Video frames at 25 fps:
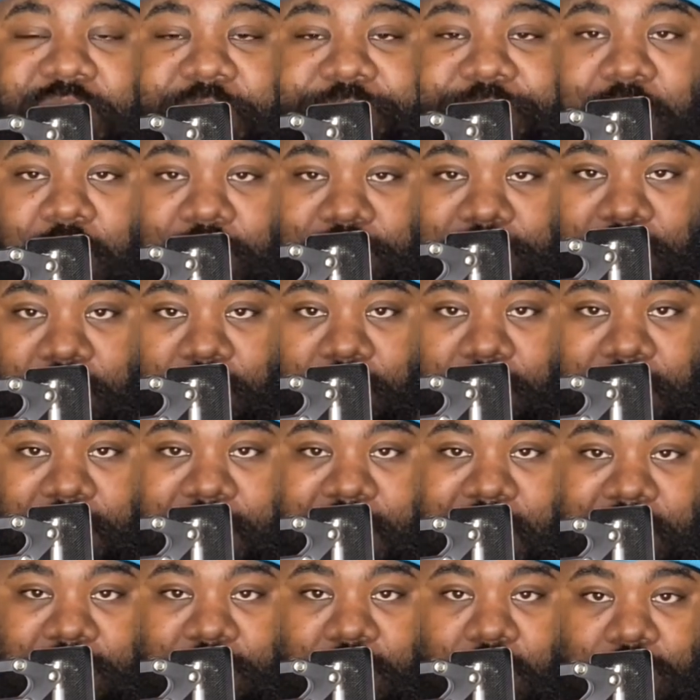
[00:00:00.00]
I'm your host, Grinny
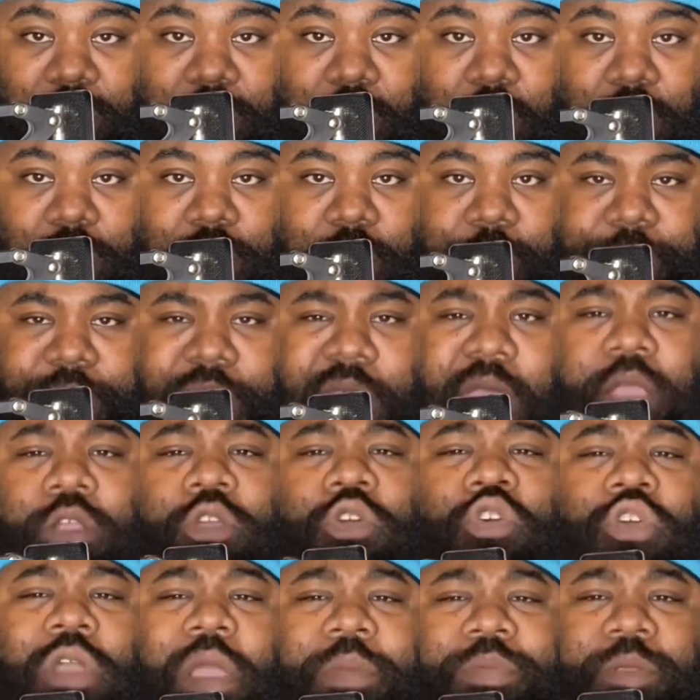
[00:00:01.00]
Guy. Tossed on to Big Cat.
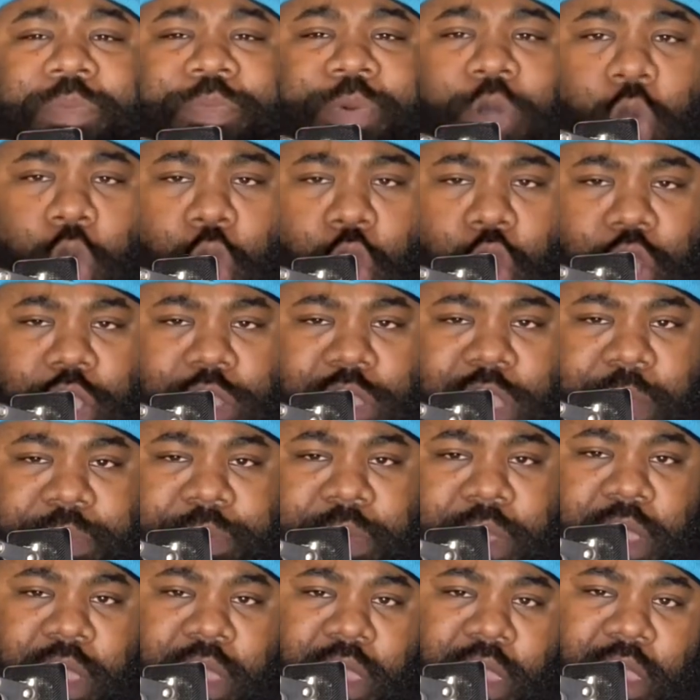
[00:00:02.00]
Cool, grab the paws up.